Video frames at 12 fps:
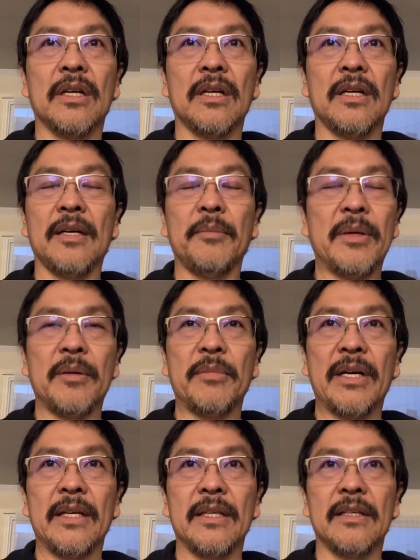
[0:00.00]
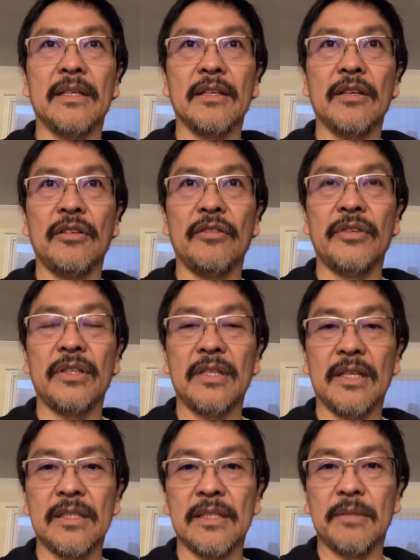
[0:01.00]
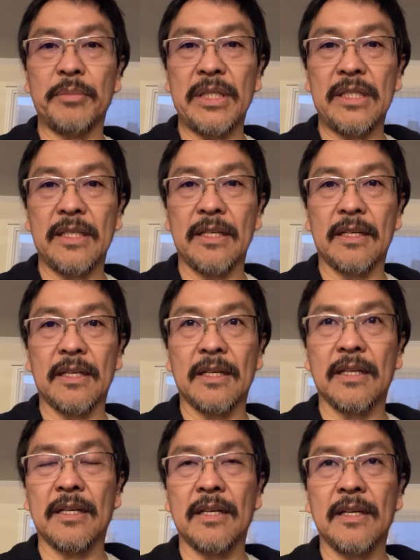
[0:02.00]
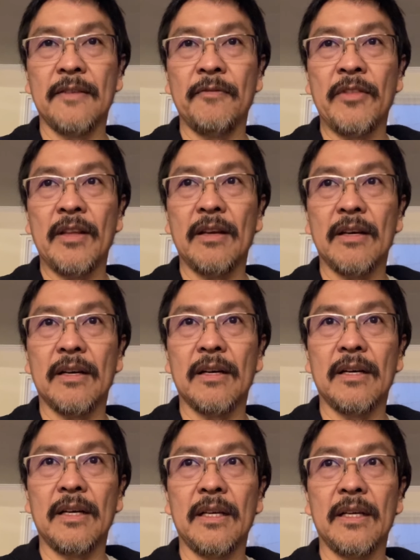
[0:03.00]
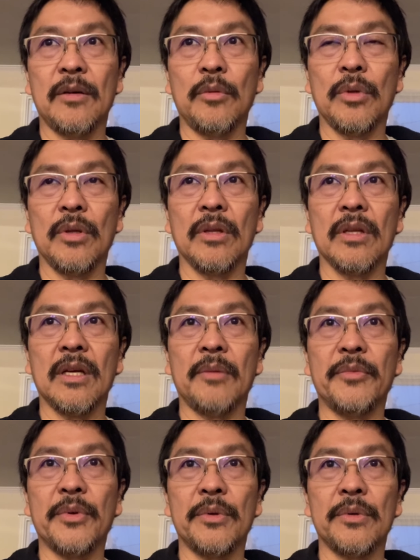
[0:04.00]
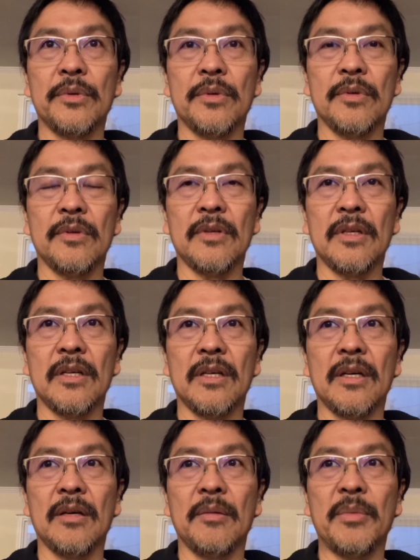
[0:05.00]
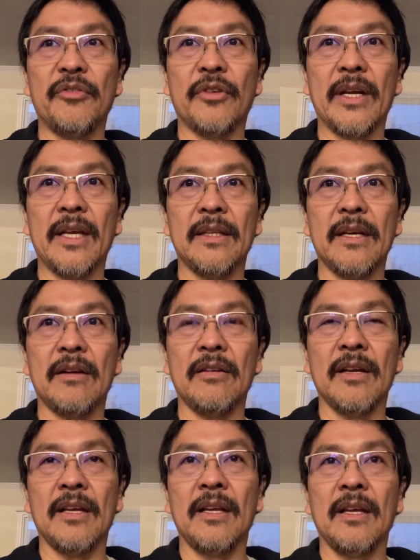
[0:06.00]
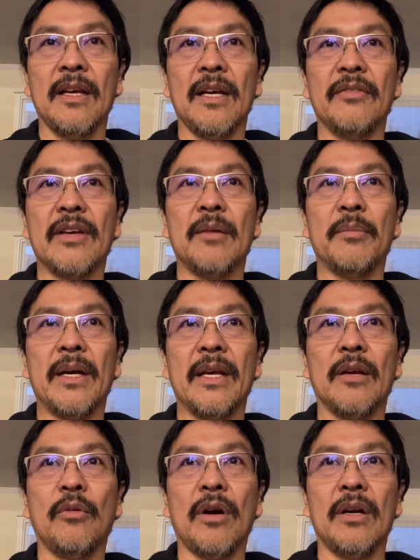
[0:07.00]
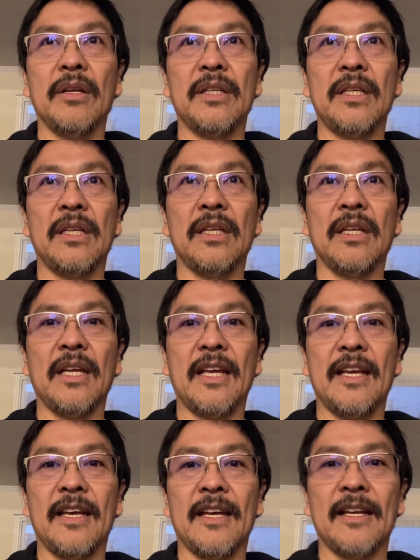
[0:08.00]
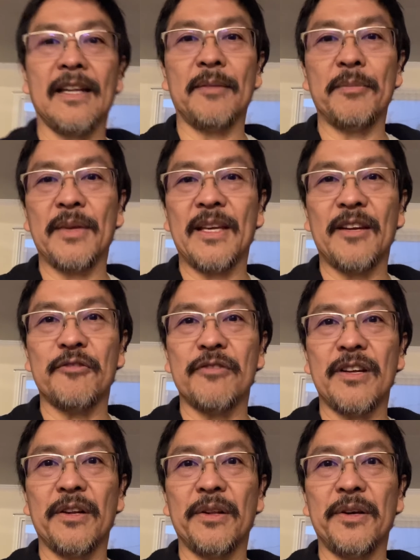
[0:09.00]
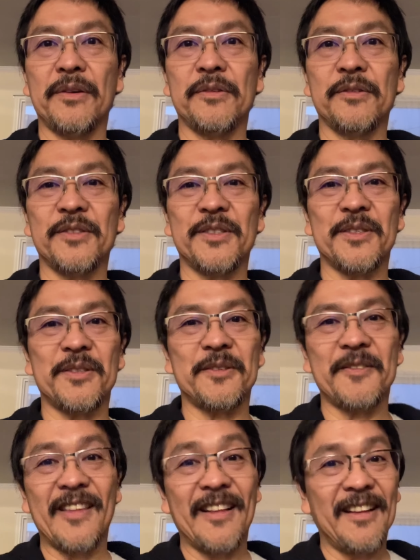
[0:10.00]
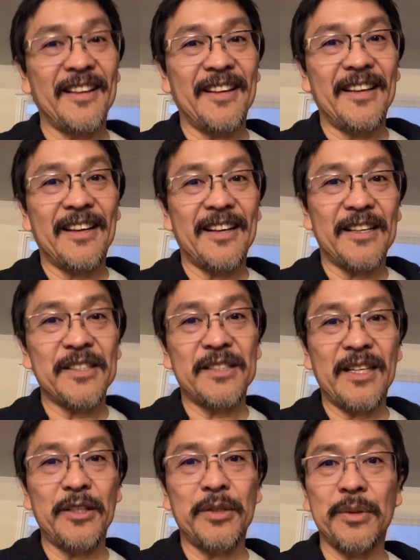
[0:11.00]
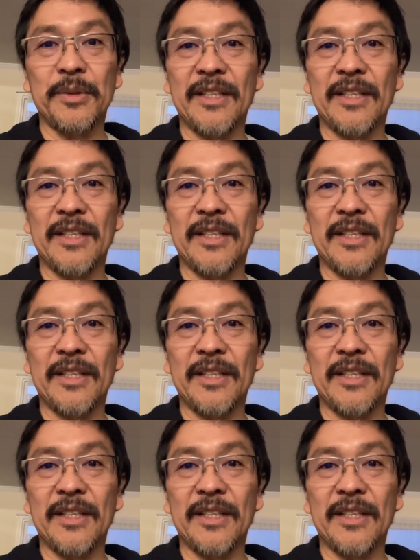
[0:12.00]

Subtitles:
my COVID test PCR will come through before I get there. I've got my quarantine, and I'm getting ready to go. So stay tuned.